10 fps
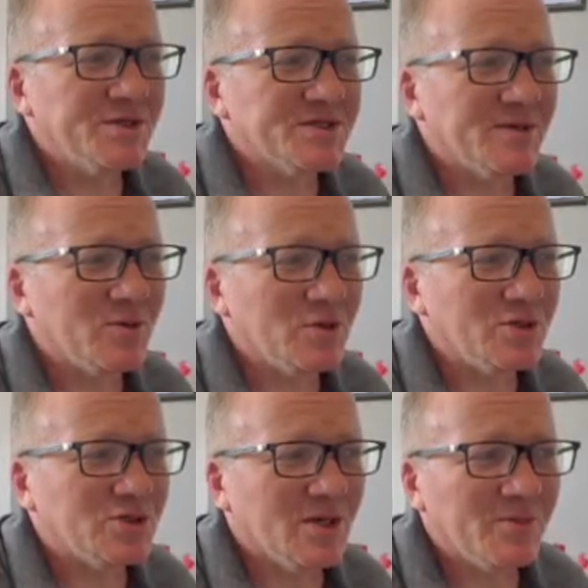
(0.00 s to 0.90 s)
simple. You
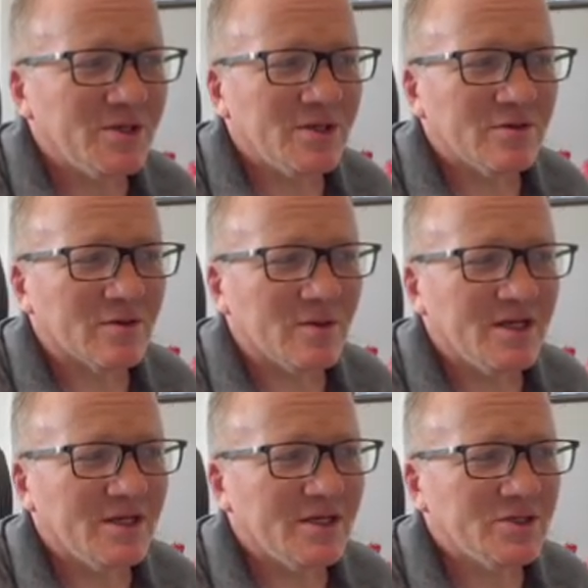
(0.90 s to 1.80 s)
jump in here to Lead
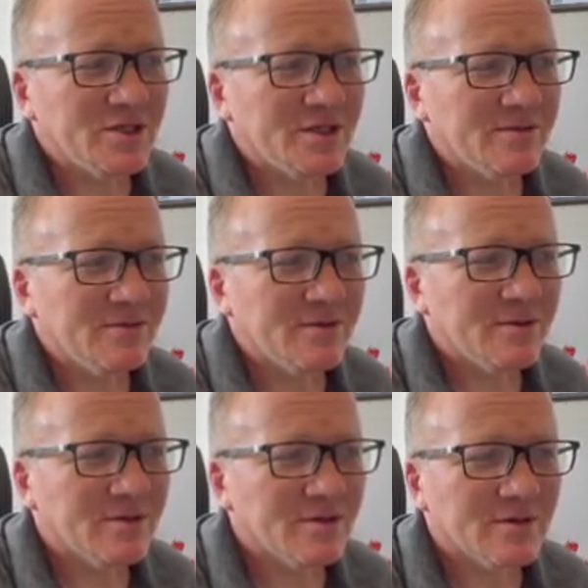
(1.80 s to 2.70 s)
Engine,
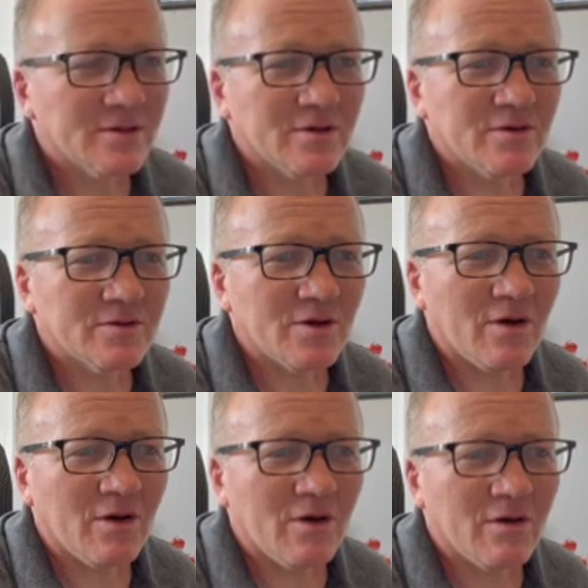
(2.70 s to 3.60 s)
go to
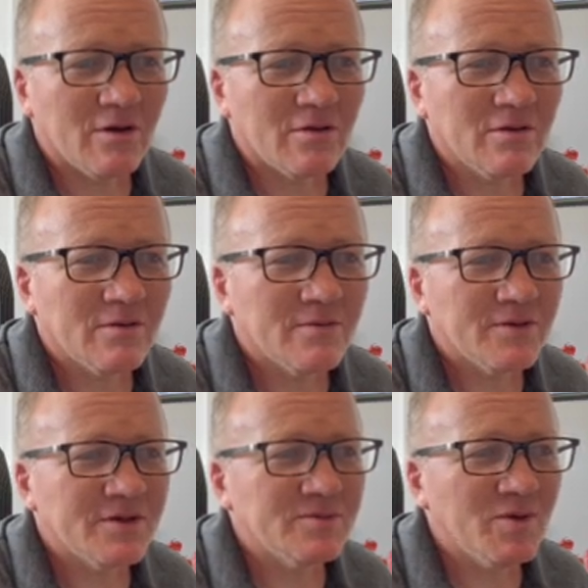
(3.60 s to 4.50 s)
All.
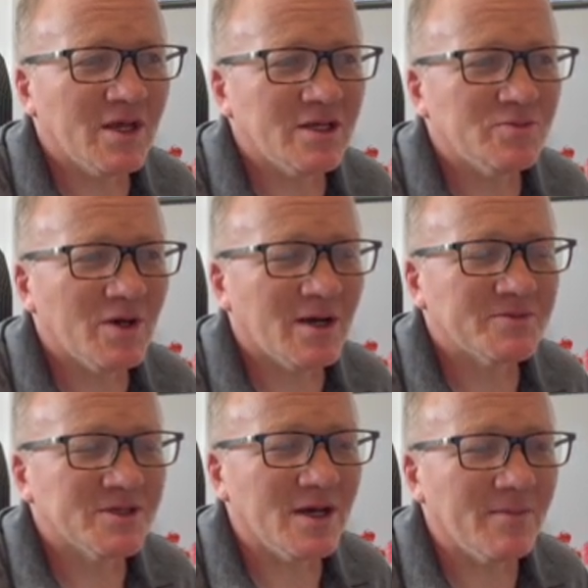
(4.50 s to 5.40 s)
This page pops
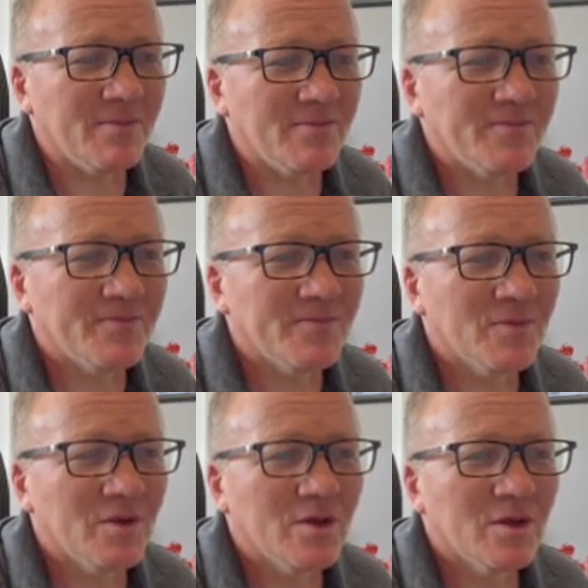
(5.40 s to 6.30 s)
up.
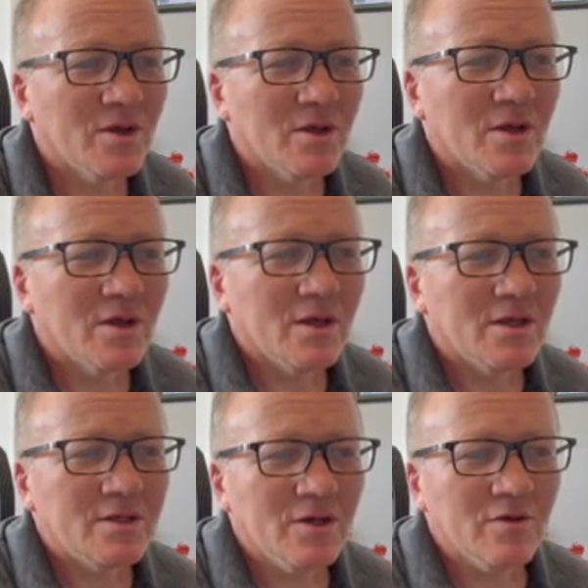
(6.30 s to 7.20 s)

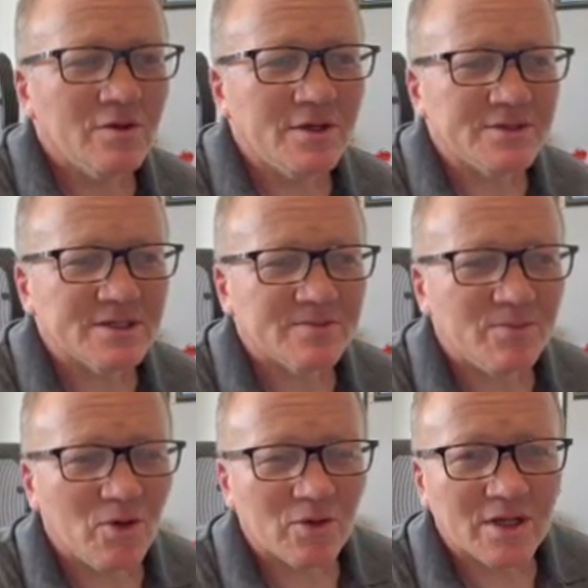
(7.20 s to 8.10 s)
And here it is. It's
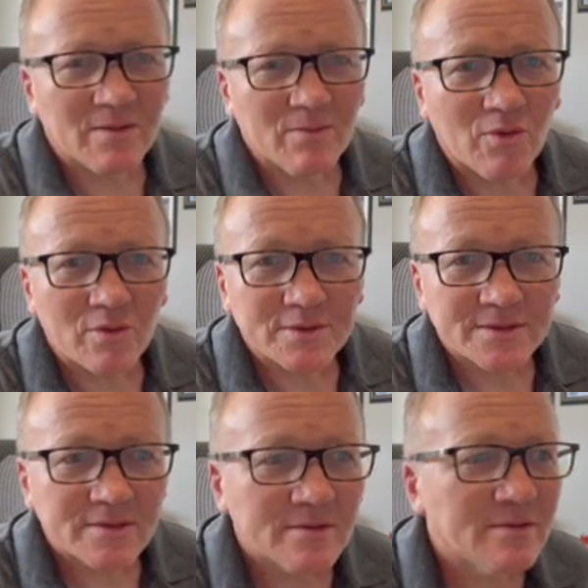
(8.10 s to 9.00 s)
bulk imports.
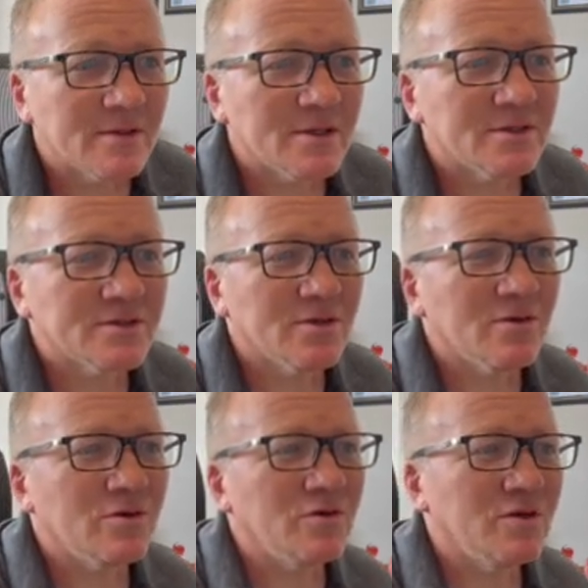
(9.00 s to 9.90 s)
And so
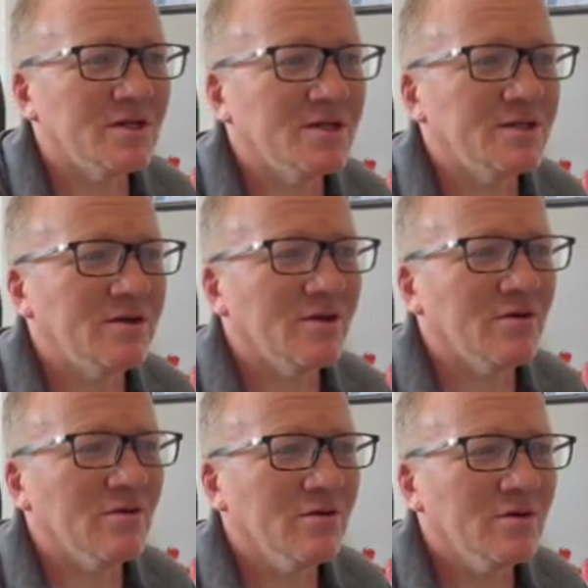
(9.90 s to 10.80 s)
you get in
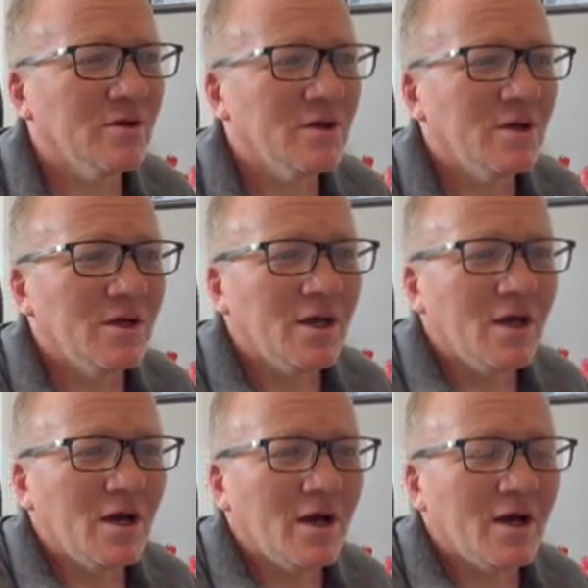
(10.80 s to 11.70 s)
here.
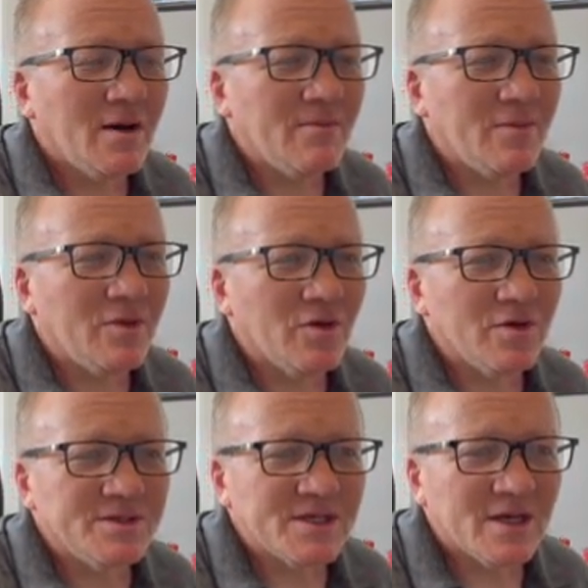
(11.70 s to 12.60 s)
There
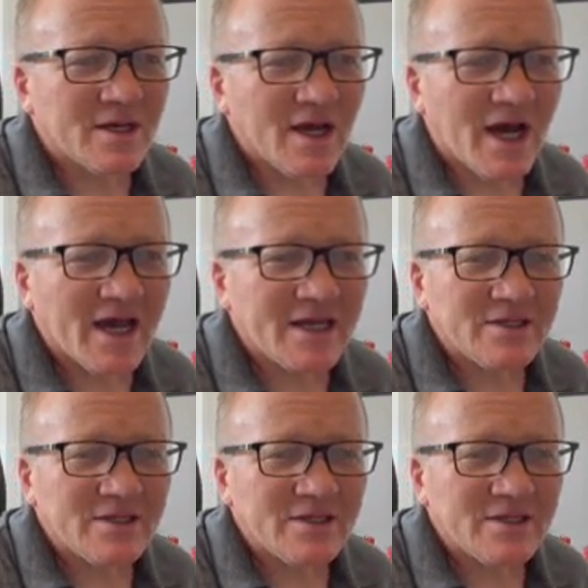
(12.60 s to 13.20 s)
is a guide to